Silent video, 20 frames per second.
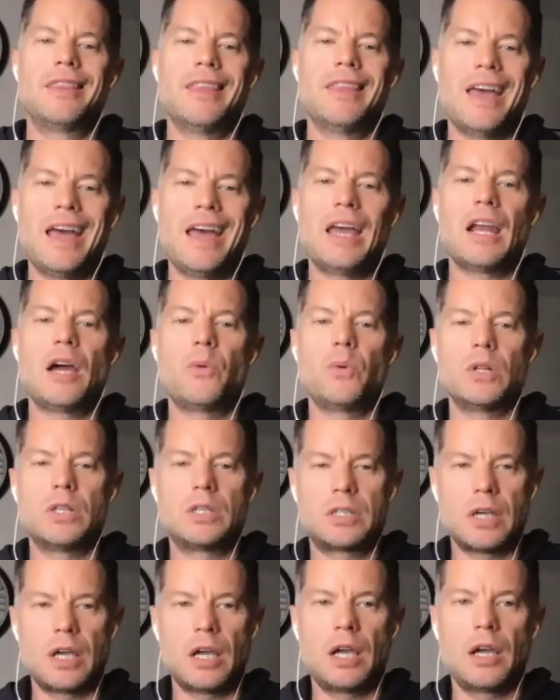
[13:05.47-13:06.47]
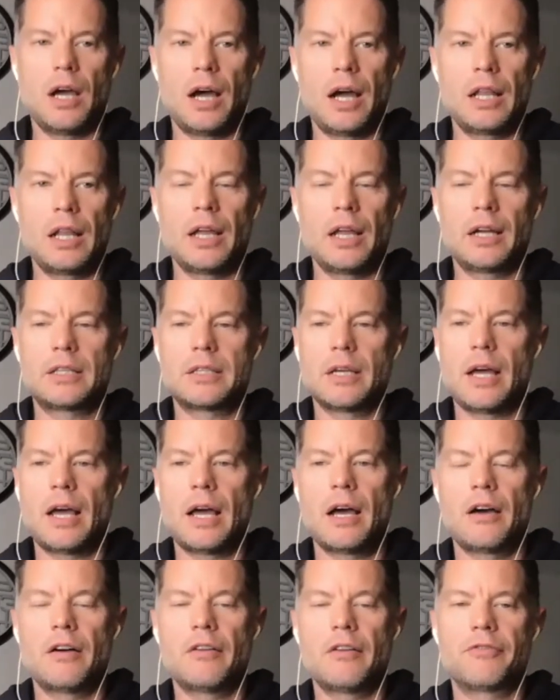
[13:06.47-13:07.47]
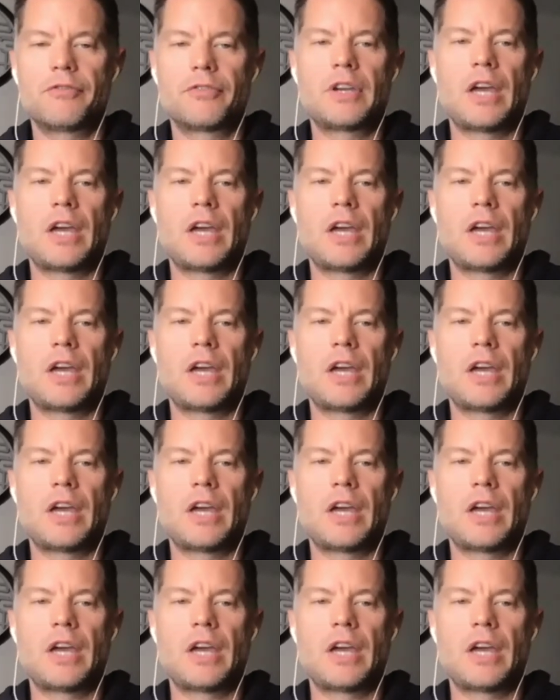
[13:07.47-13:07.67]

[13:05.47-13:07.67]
then I would say I like to have